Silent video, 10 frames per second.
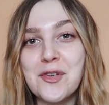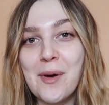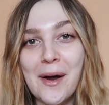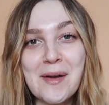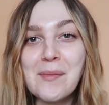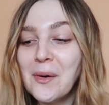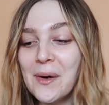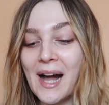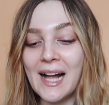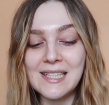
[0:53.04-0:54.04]
Drew
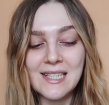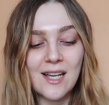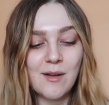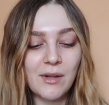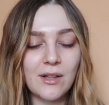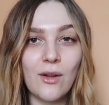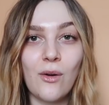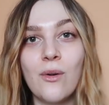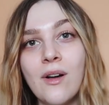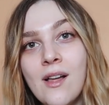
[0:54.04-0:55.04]
Barrymore, and um,
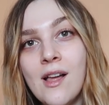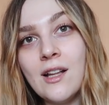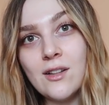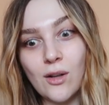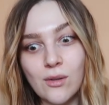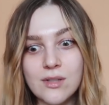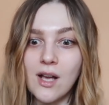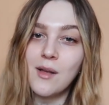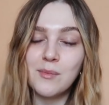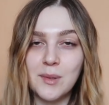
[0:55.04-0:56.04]
long, long
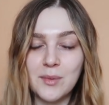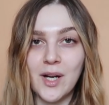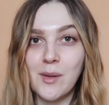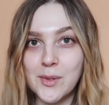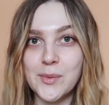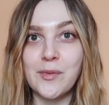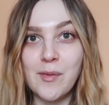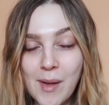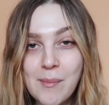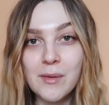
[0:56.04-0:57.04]
term subscribers will
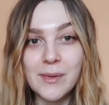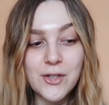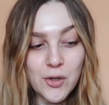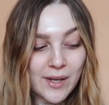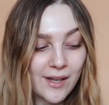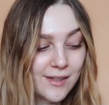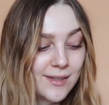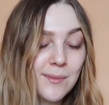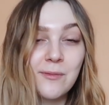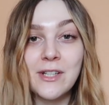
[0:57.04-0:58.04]
remember me doing
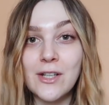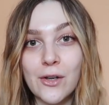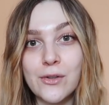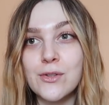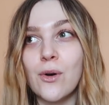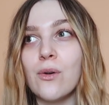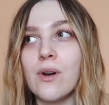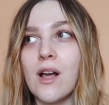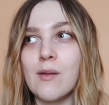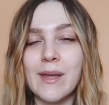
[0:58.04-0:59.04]
some videos
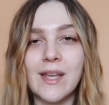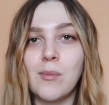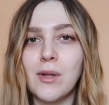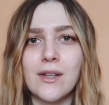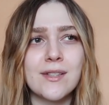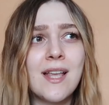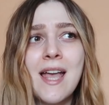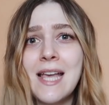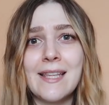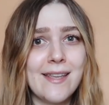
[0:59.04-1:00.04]
on her makeup looks
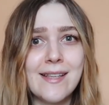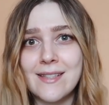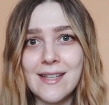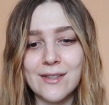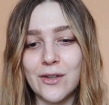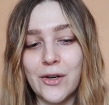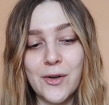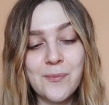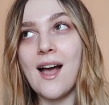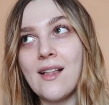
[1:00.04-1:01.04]
years and years
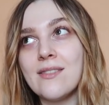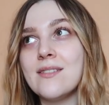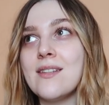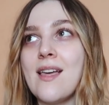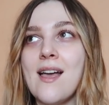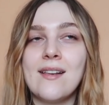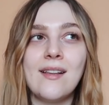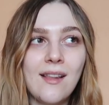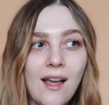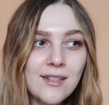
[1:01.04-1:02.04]
ago. And
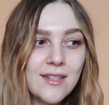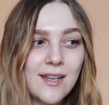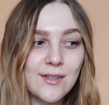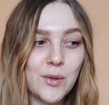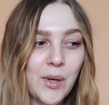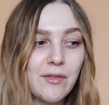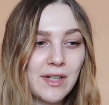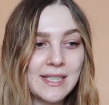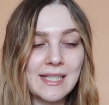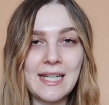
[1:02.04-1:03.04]
then last year, so quite
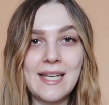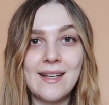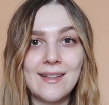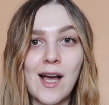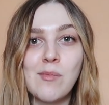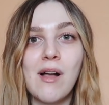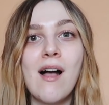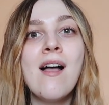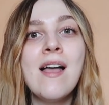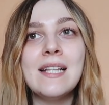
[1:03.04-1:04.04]
recently, Glamour